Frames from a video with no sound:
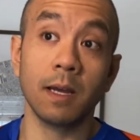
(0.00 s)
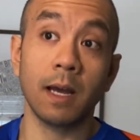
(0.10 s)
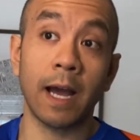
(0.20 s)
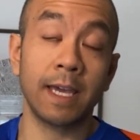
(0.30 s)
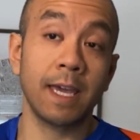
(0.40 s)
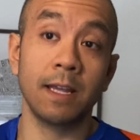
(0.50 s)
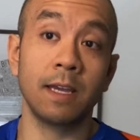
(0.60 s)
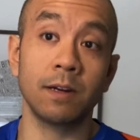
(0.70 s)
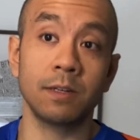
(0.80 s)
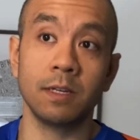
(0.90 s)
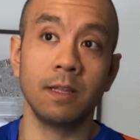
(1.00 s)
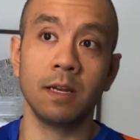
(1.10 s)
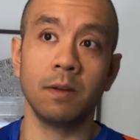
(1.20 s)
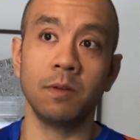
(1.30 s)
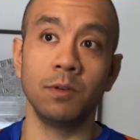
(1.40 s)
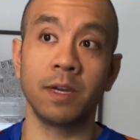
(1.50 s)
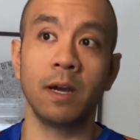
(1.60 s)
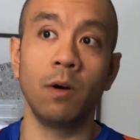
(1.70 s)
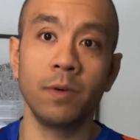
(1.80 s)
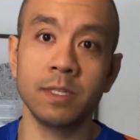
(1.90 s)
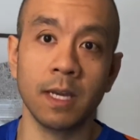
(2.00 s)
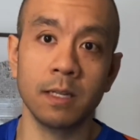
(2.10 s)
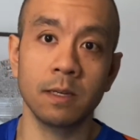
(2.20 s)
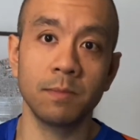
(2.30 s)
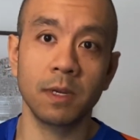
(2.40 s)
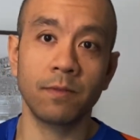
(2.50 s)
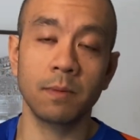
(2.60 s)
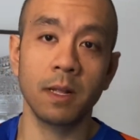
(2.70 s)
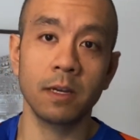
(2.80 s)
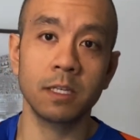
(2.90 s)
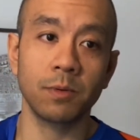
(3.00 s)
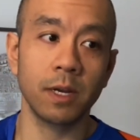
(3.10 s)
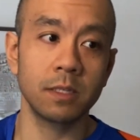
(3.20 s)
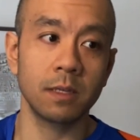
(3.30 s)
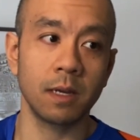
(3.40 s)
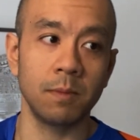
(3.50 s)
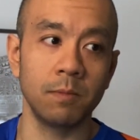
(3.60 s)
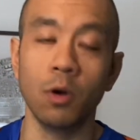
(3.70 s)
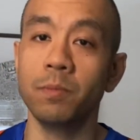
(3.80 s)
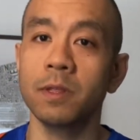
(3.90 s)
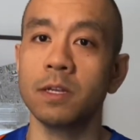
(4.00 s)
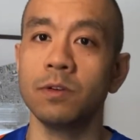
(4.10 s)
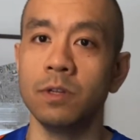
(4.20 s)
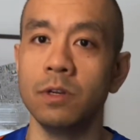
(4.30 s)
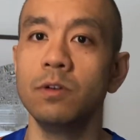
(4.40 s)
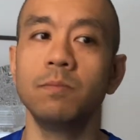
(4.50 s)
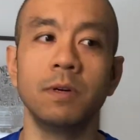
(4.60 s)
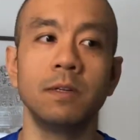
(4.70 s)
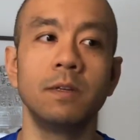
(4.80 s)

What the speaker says: I can't guarantee that you'll always get something from AliExpress. I'm hoping that you do, but